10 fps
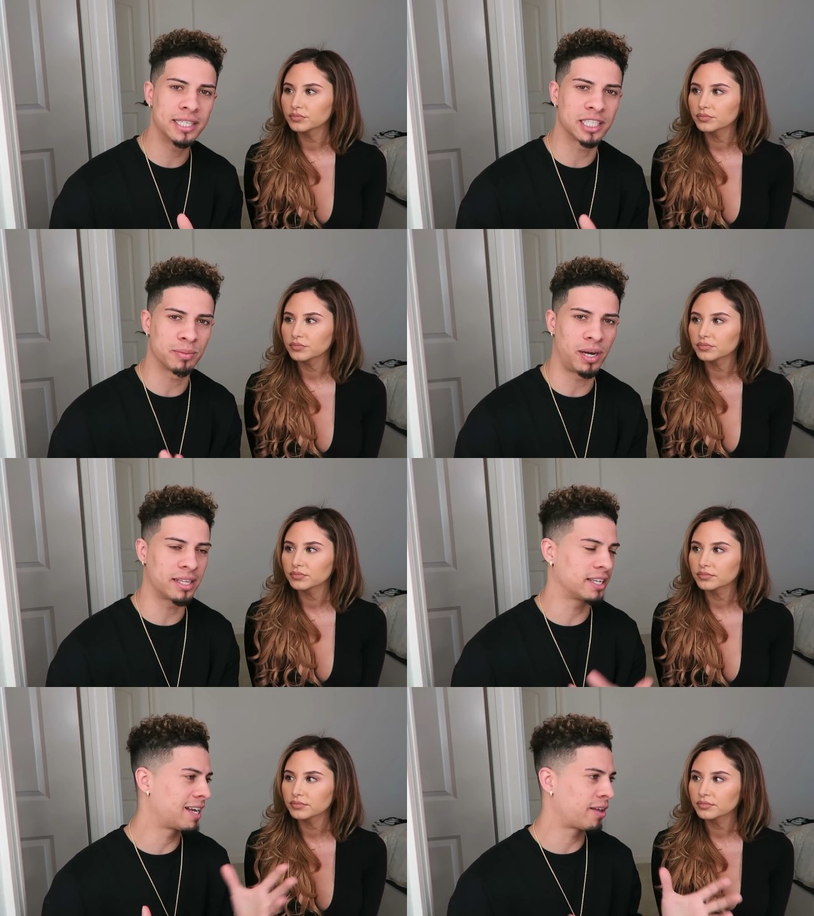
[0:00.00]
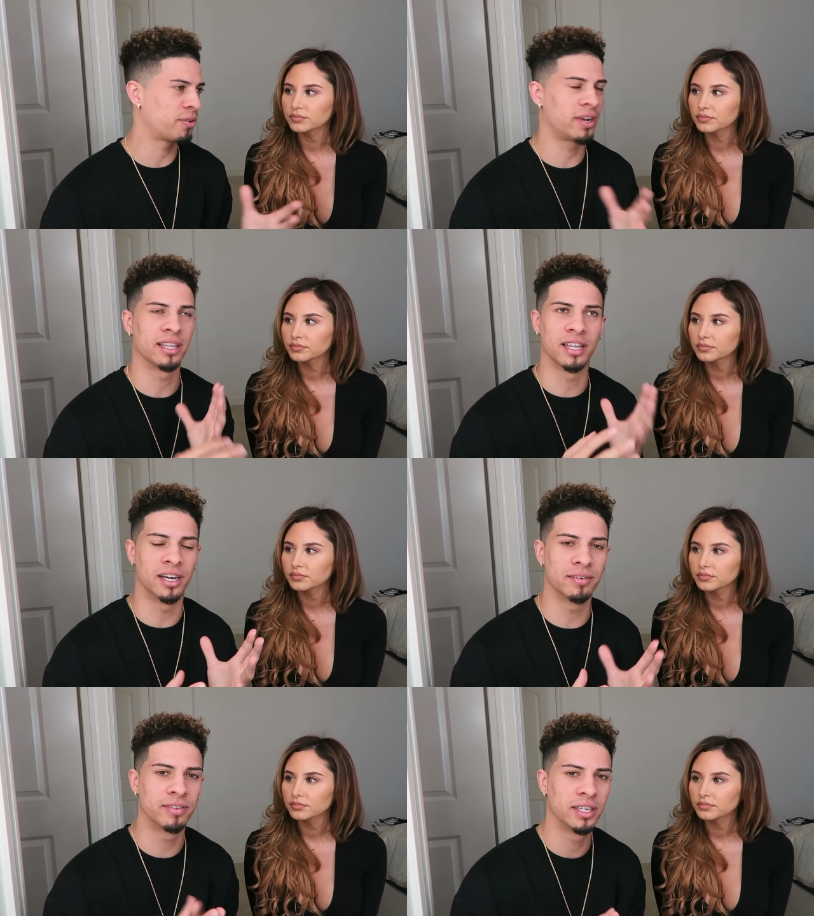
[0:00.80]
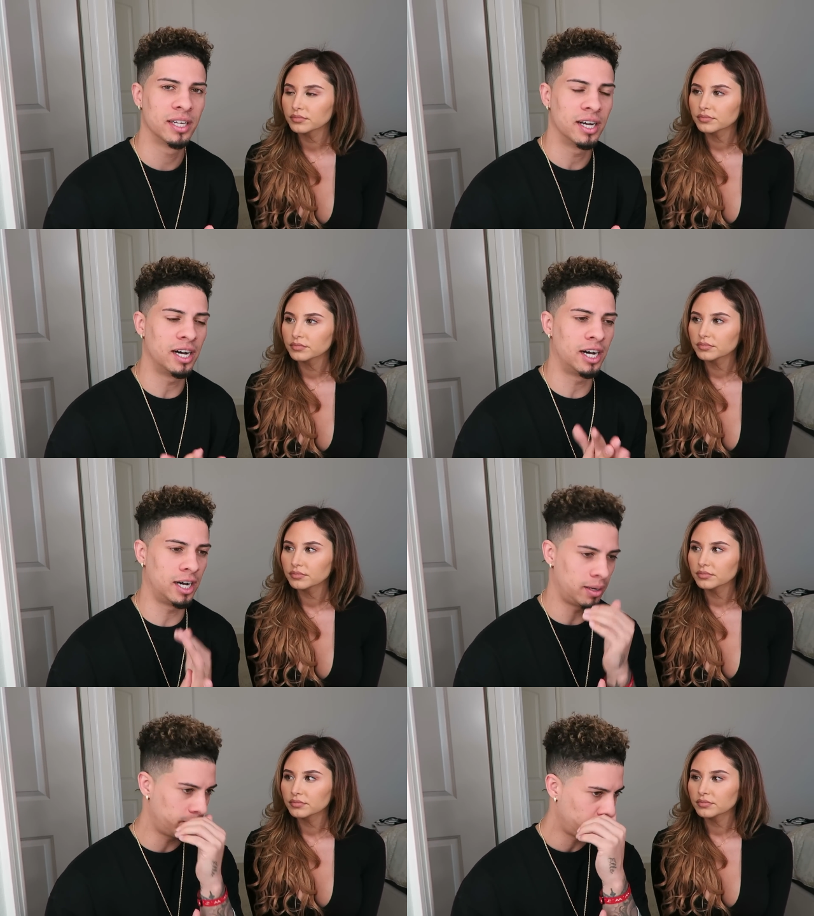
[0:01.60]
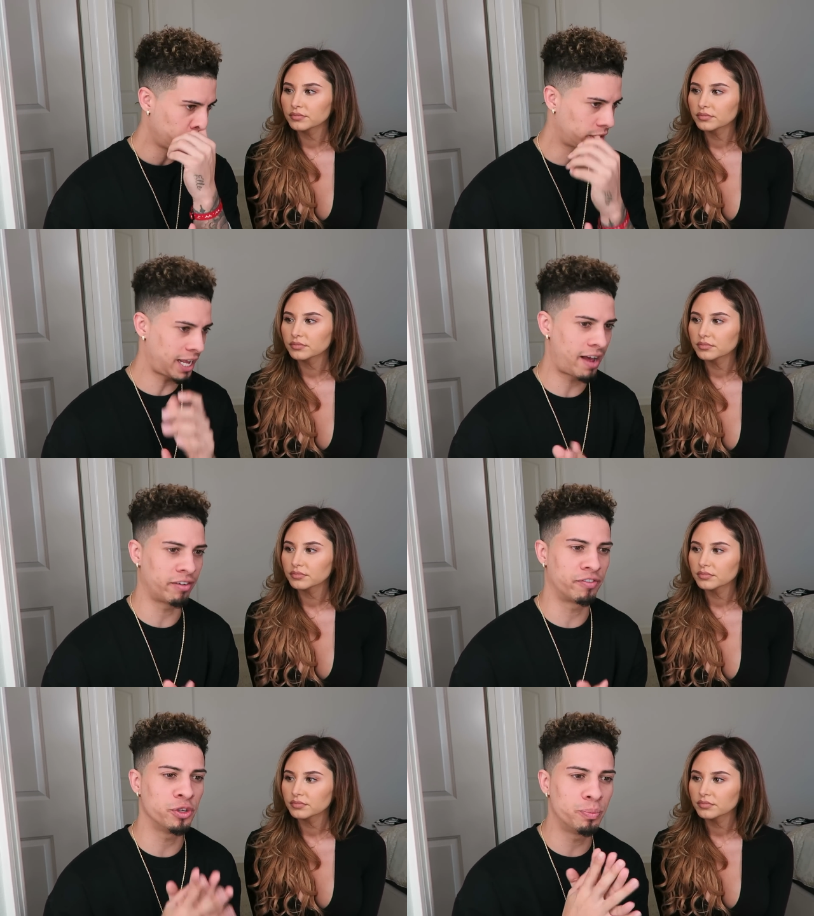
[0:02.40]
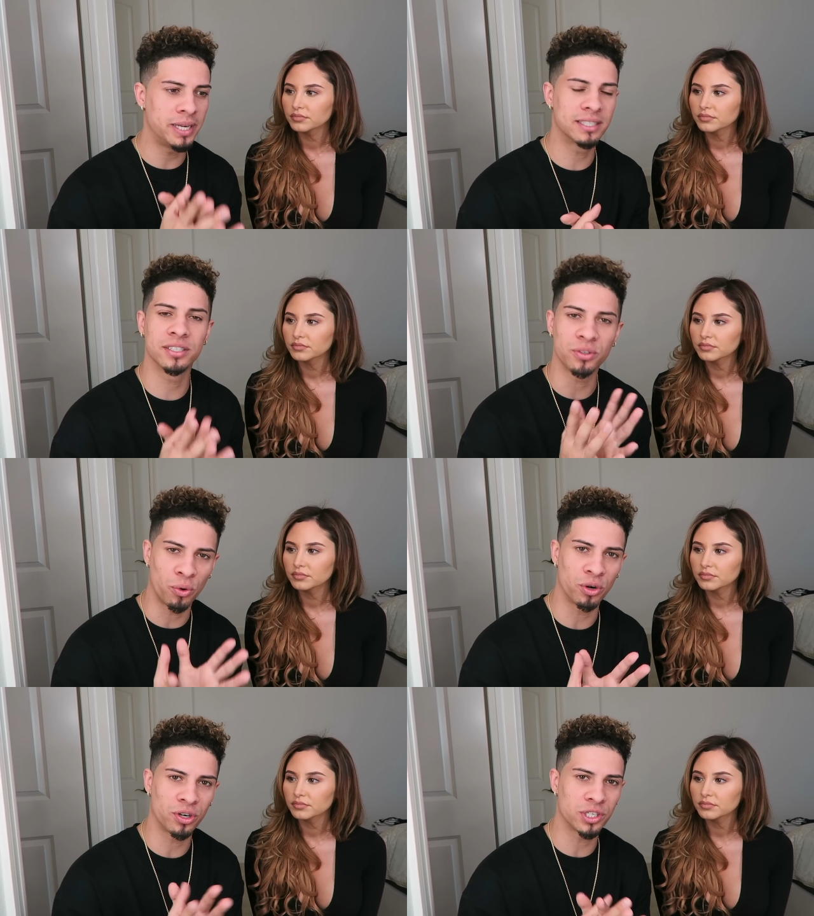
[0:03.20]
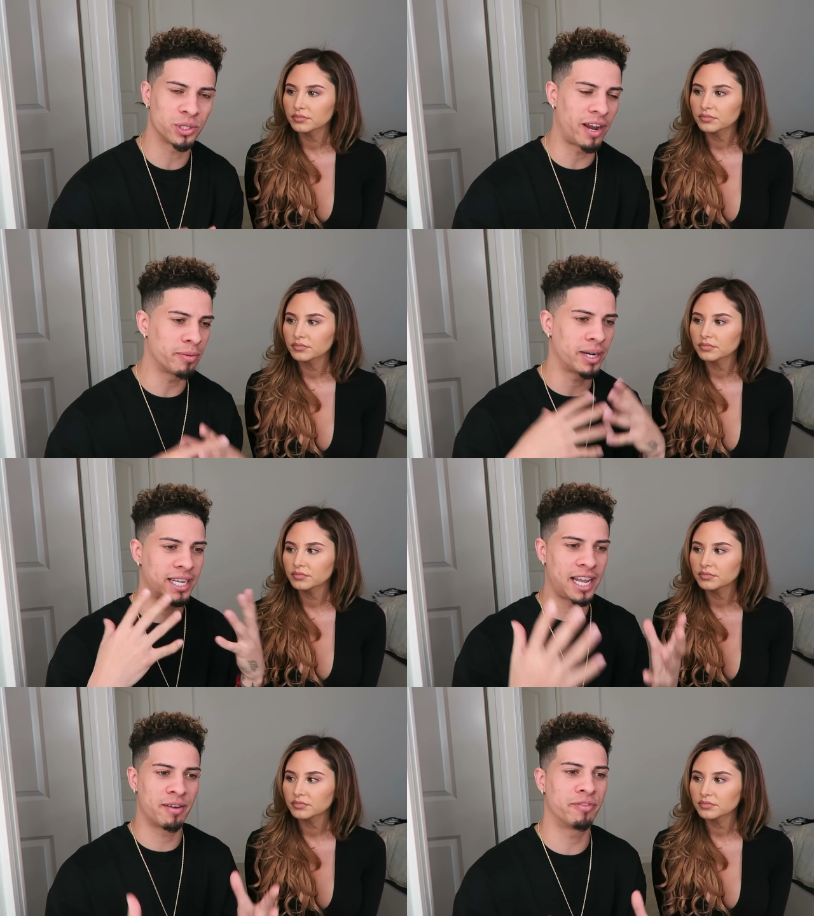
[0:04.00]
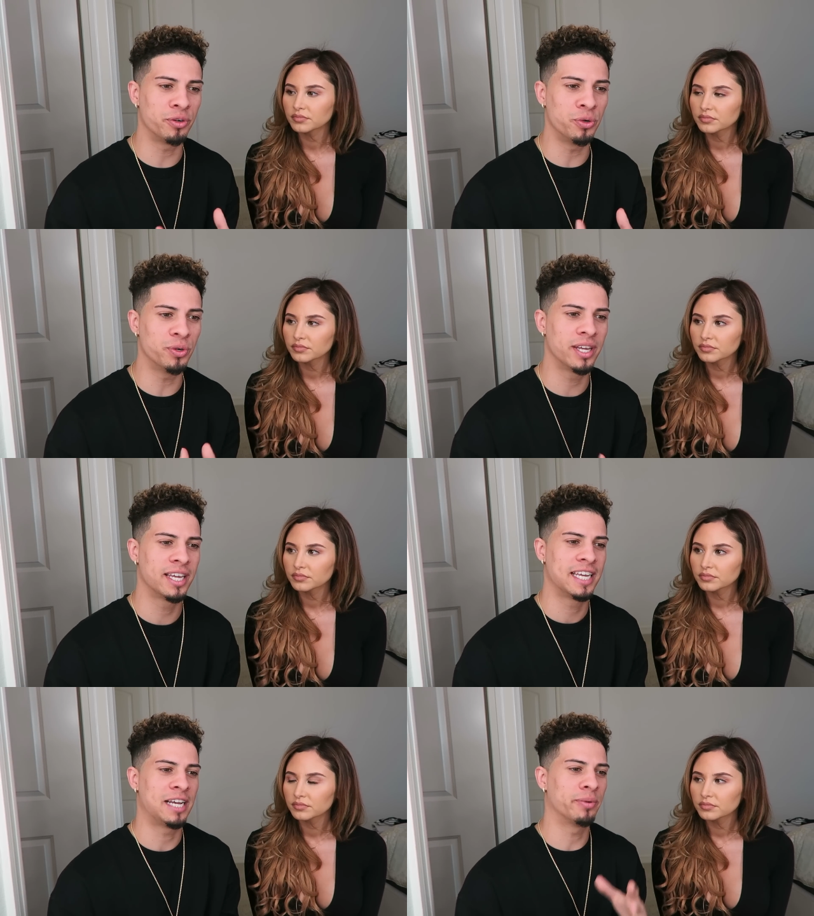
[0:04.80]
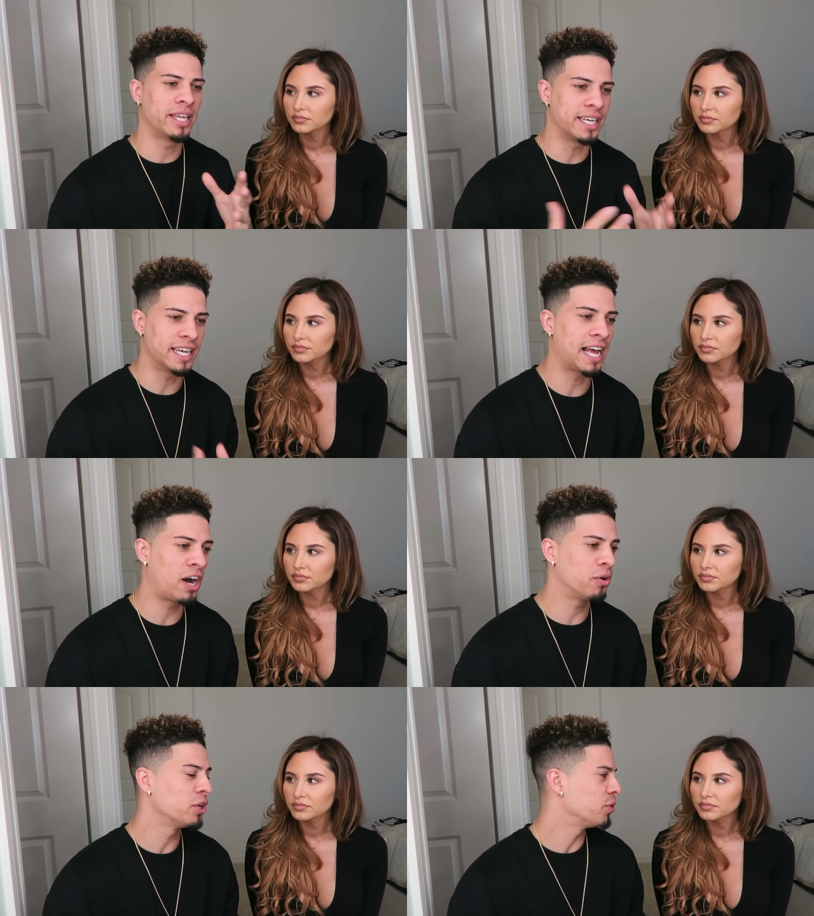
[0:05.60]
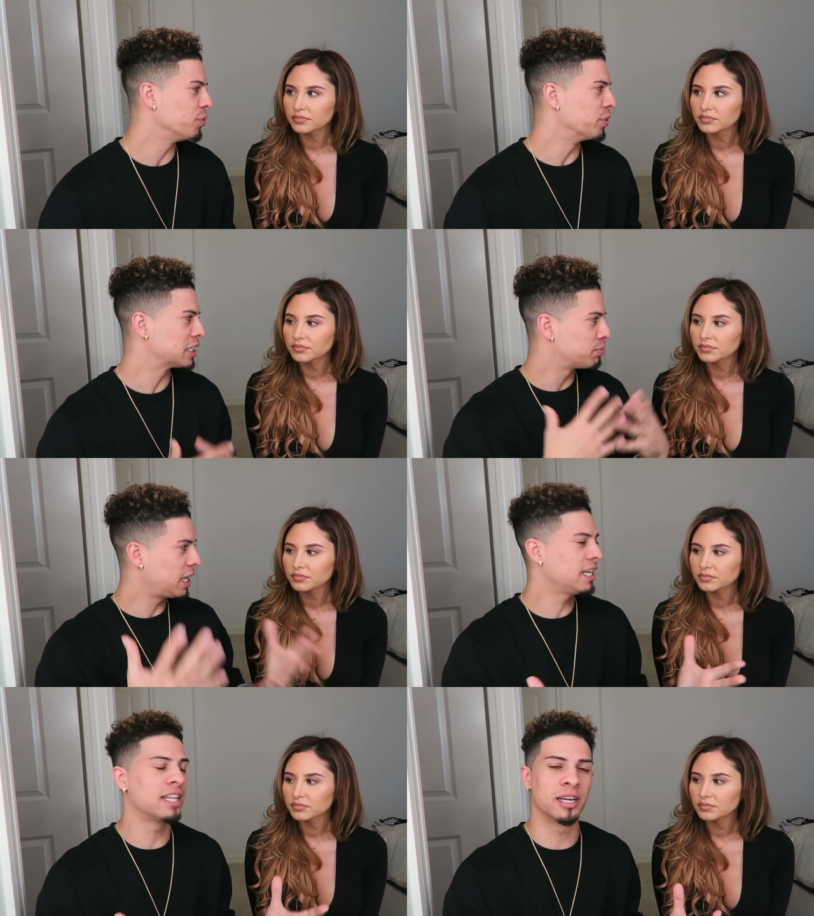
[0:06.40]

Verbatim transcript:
Speaker 1: pizza spot that Catherine and I love. Um, we're gonna have a few pizzas ordered so everybody can have food. And when they get out, we'll explain to